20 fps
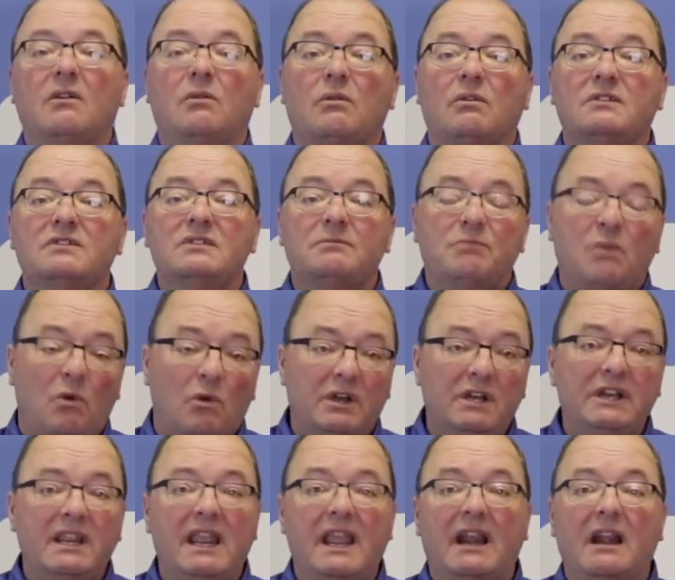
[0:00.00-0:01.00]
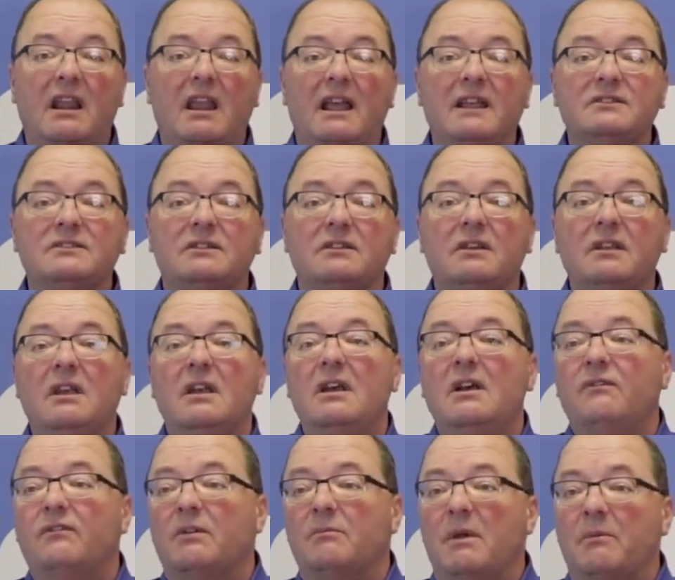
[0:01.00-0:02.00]
or supporting the analyzer
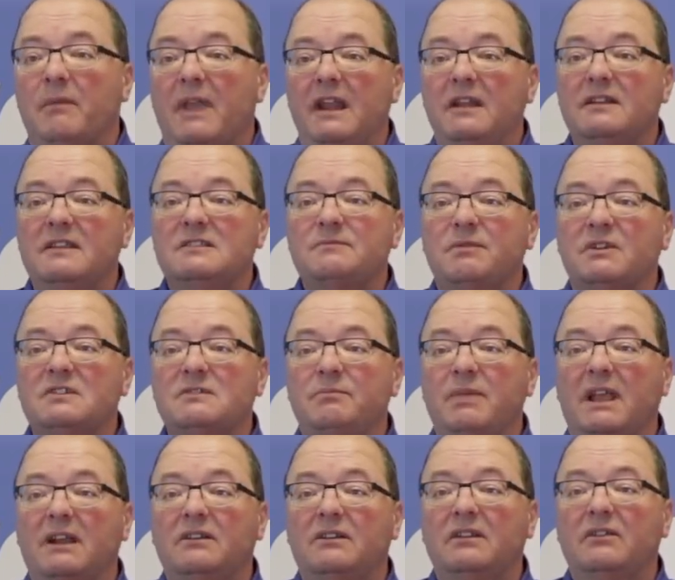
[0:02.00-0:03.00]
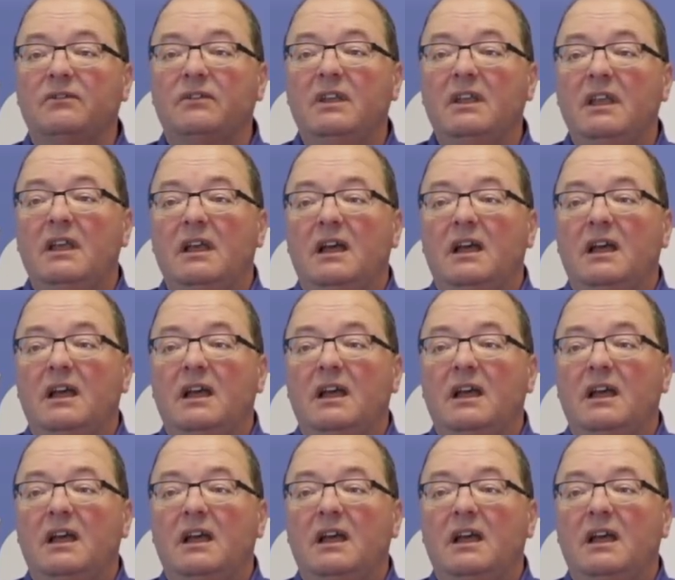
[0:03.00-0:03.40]
from a maintenance perspective.